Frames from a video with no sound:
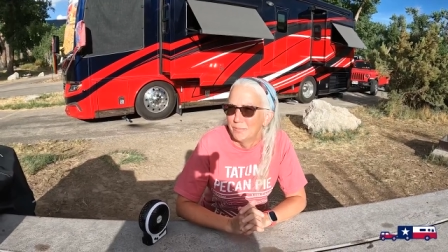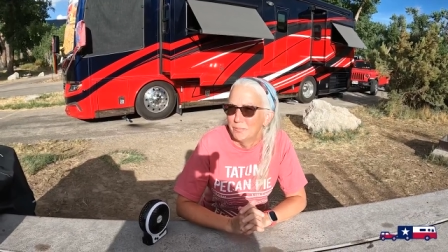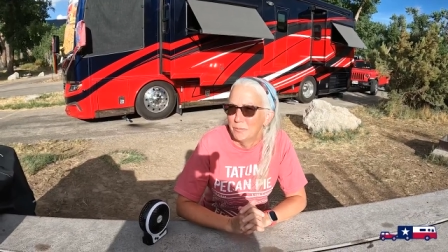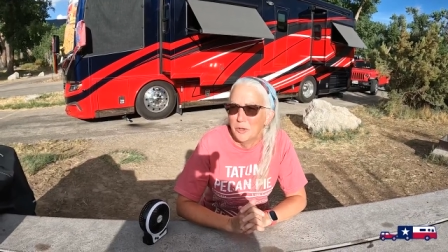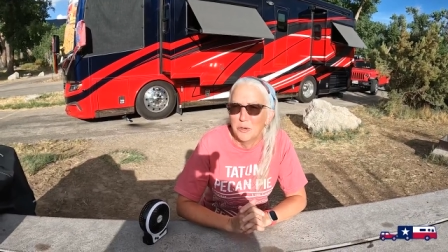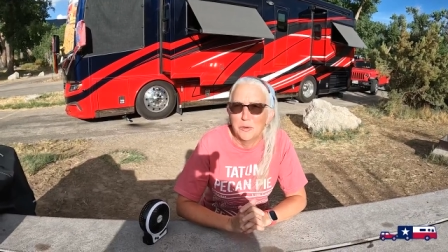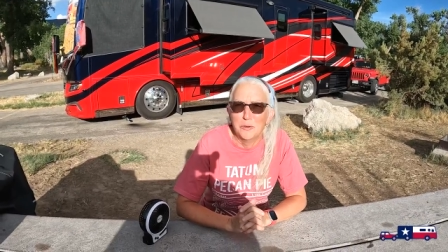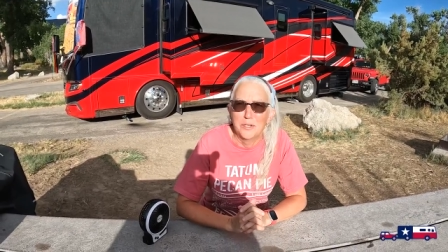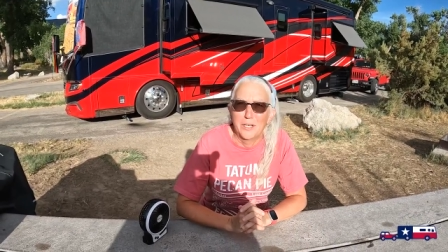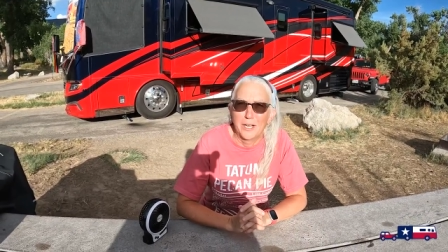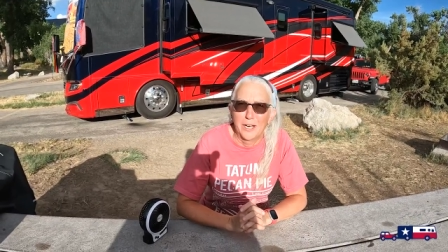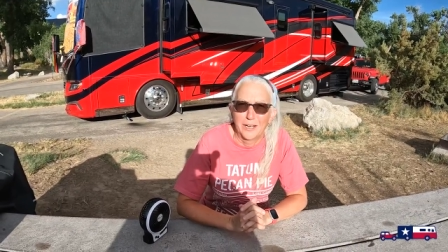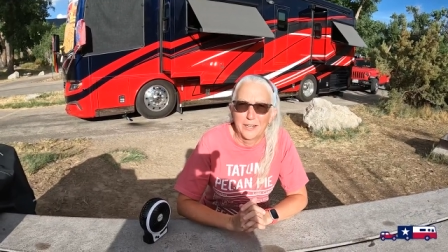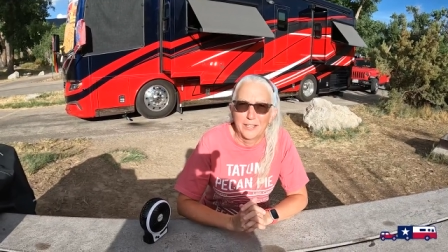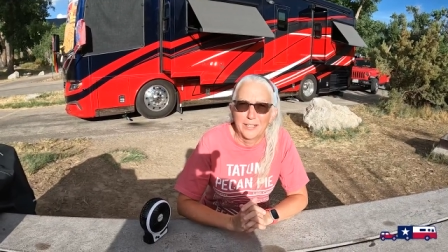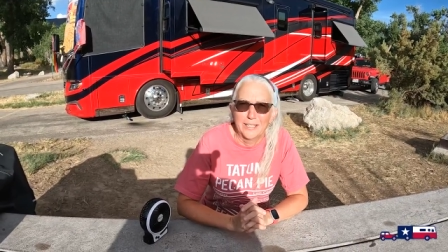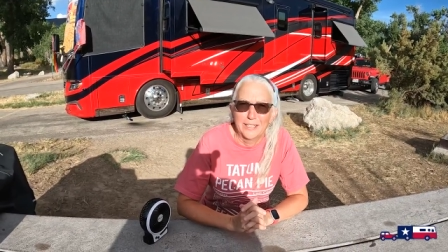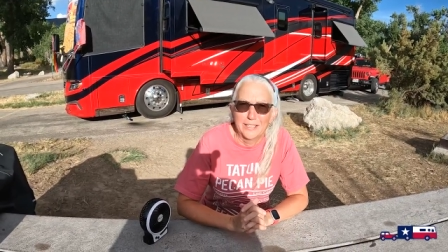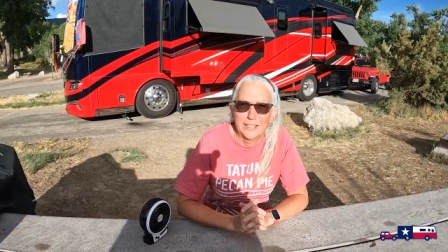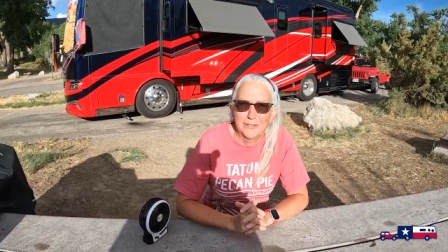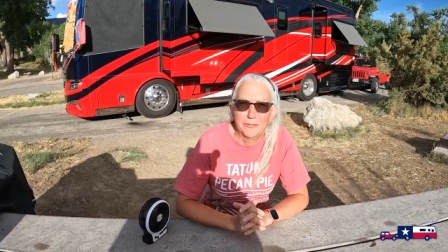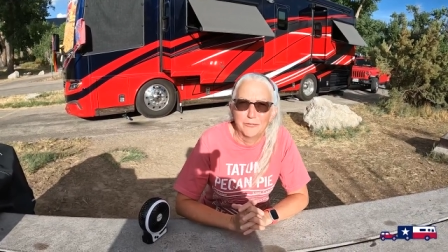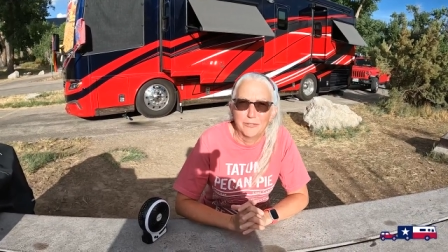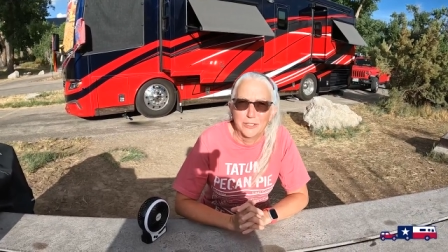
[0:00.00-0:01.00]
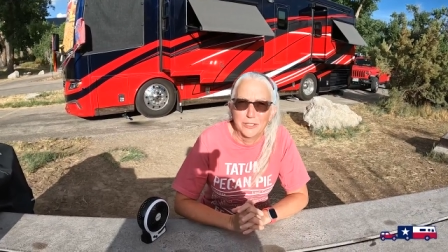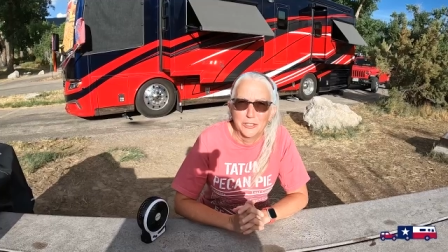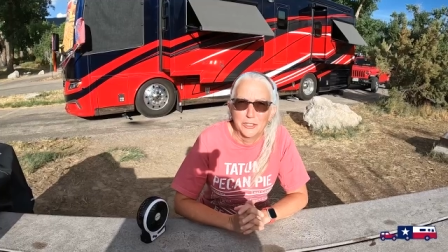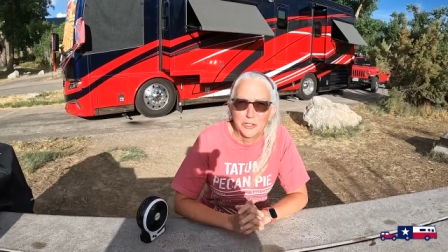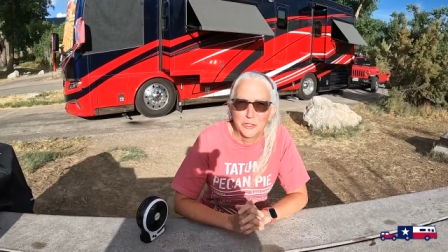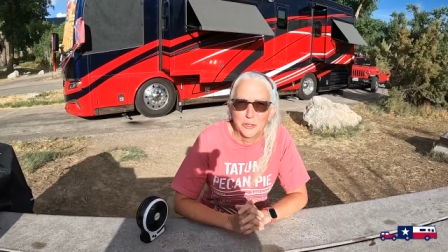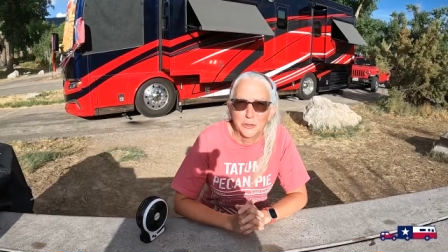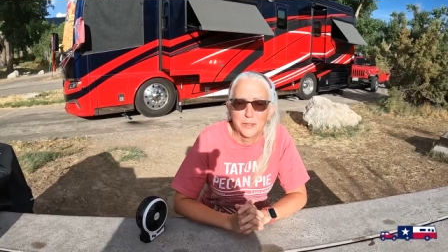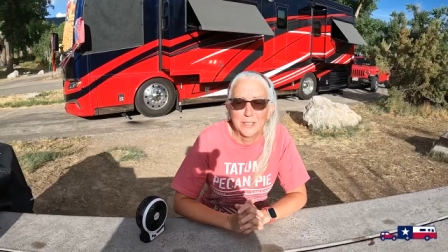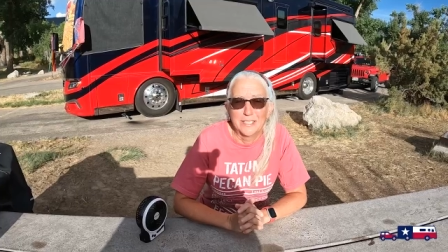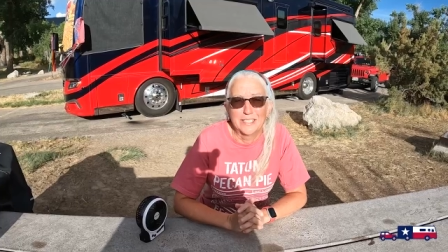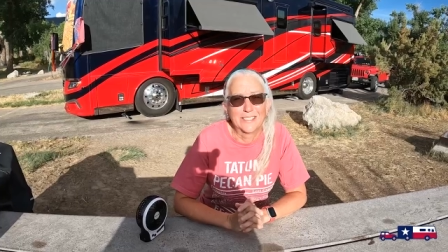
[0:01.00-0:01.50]
boondocking
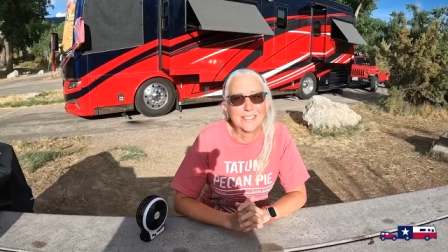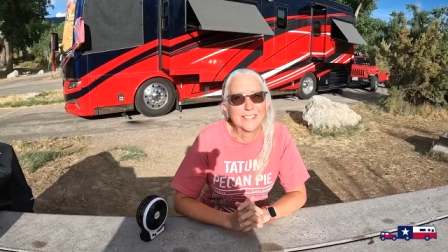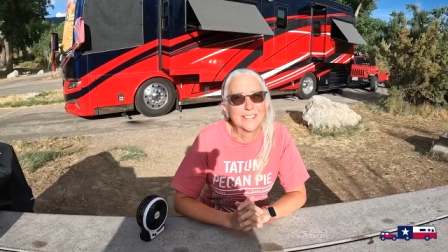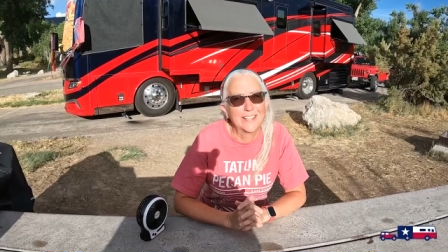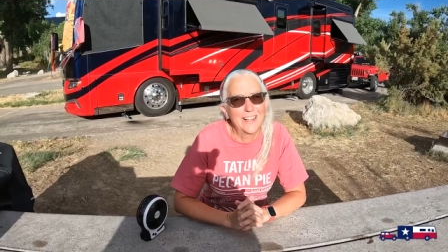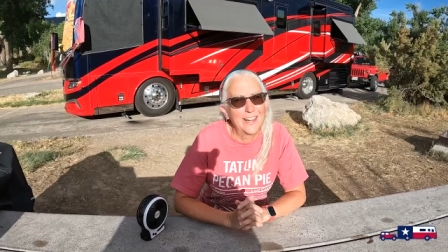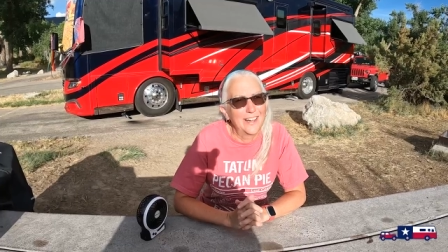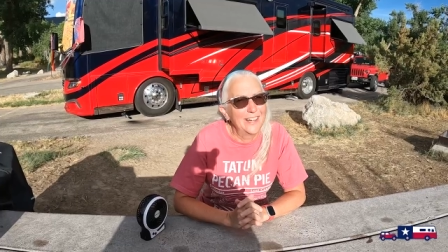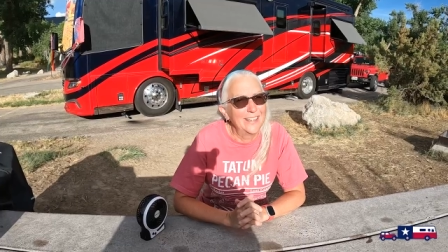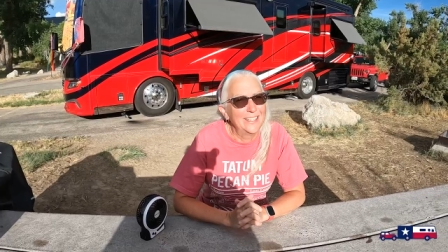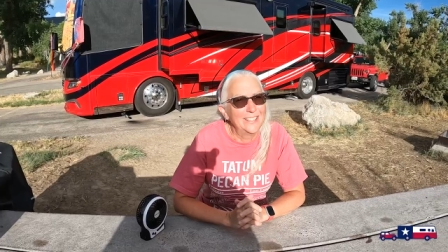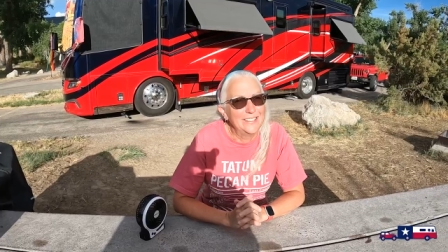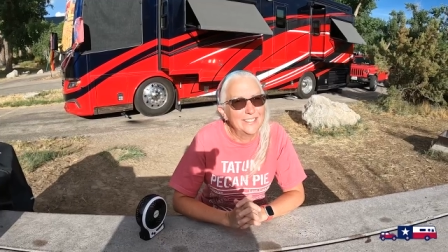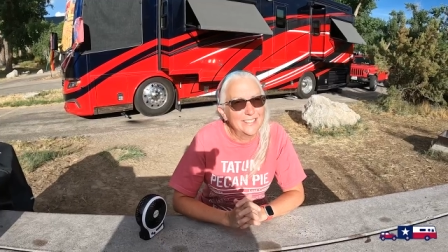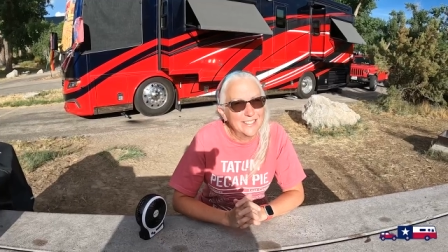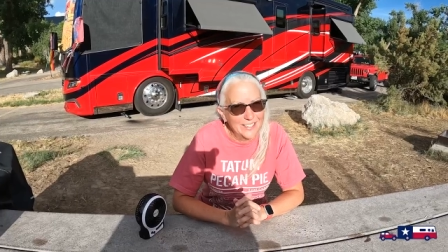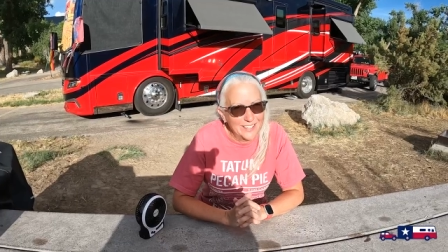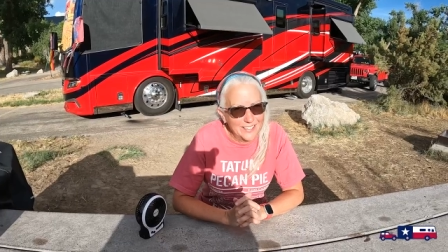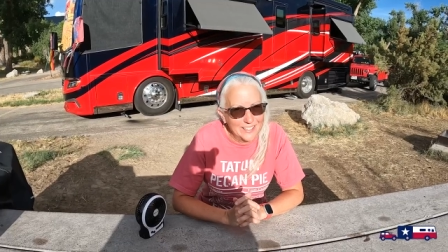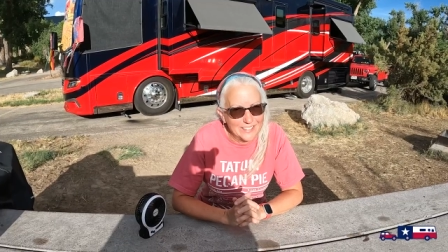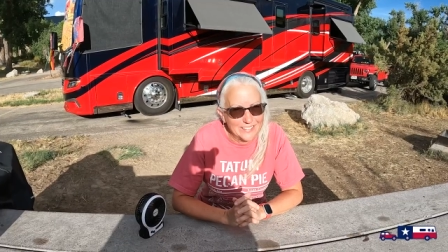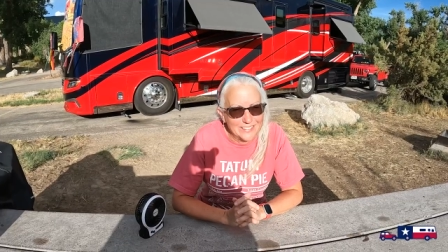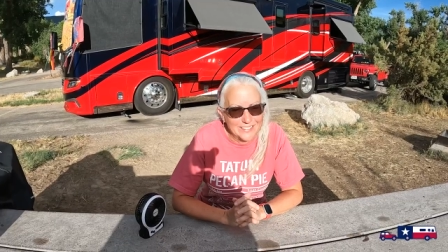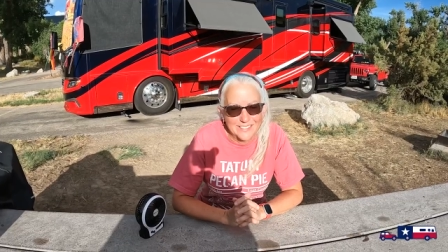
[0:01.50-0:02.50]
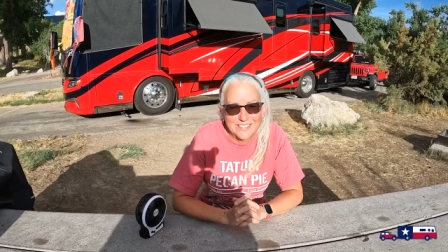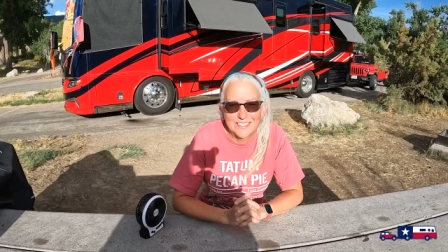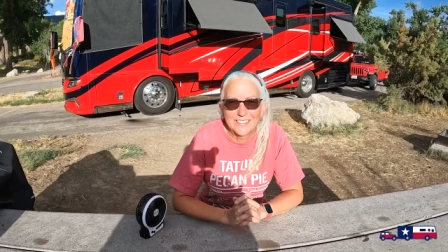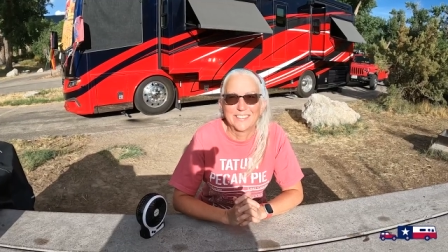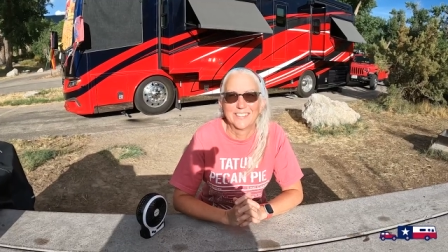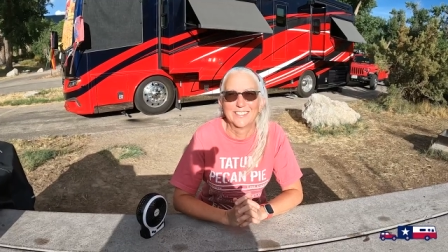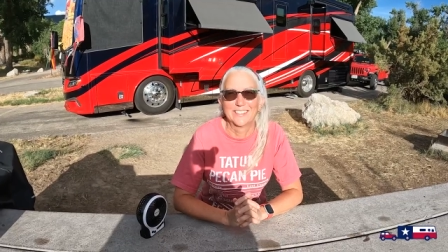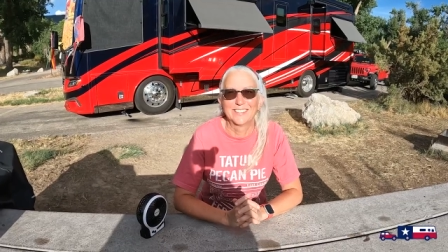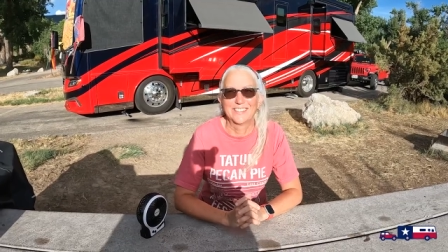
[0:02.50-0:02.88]
adventure. It's nine nights.